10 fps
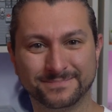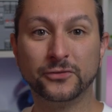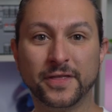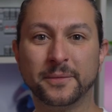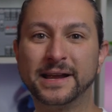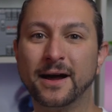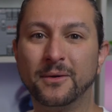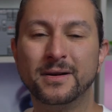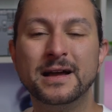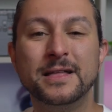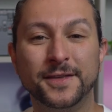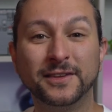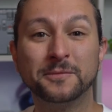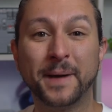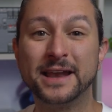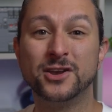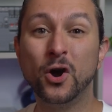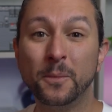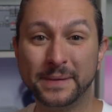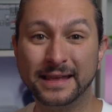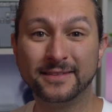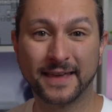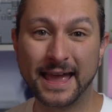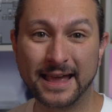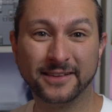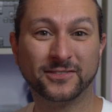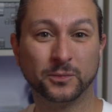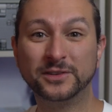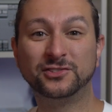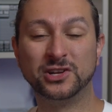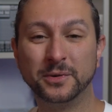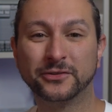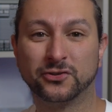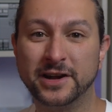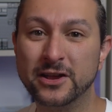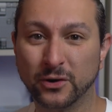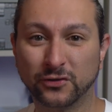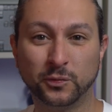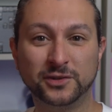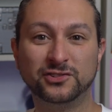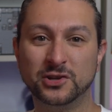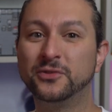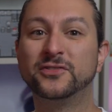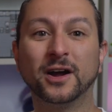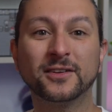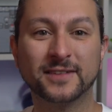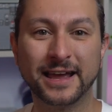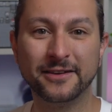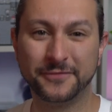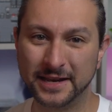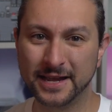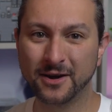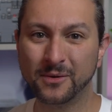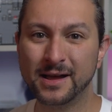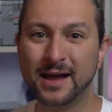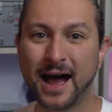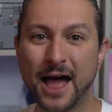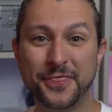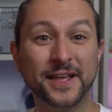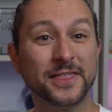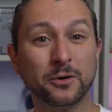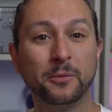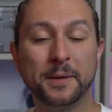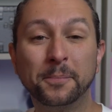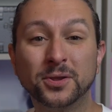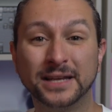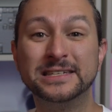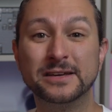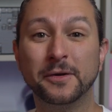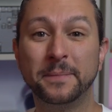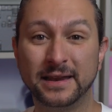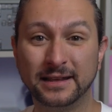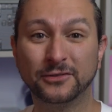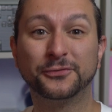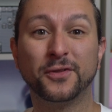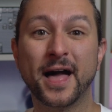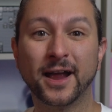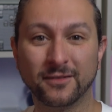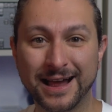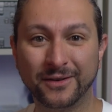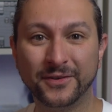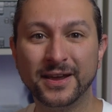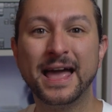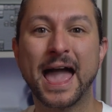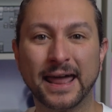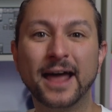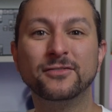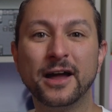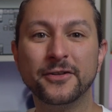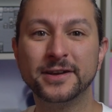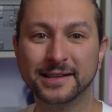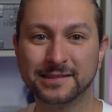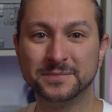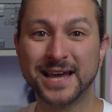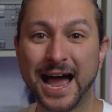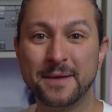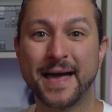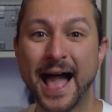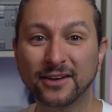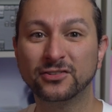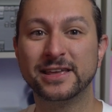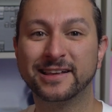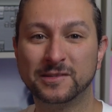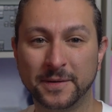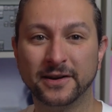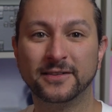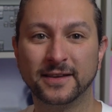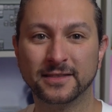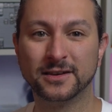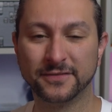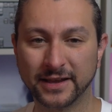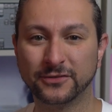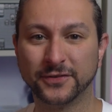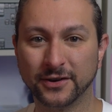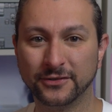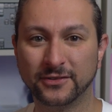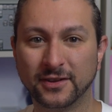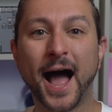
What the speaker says: So there we go. This is by no means a Switch 2 is great or Switch 2 sucks kind of video. I think there will be plenty of opinions flying around, and I'd rather get some time actually experiencing the device first.